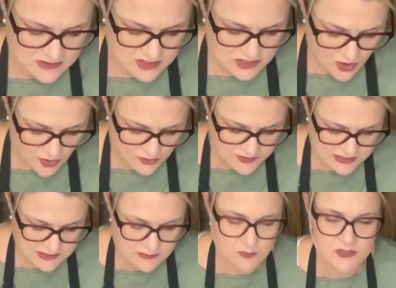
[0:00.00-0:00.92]

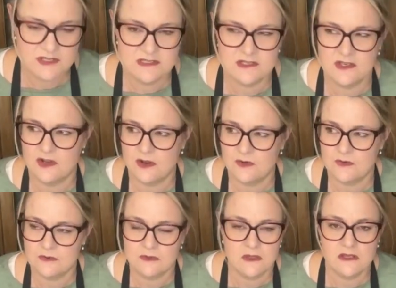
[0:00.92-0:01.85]
Socks was,
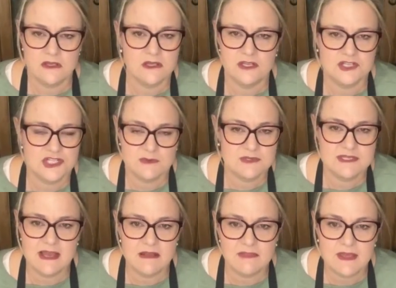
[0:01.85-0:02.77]
she
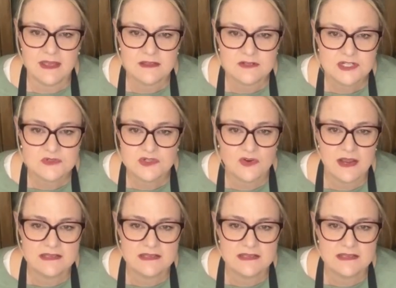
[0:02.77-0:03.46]
was out there. She was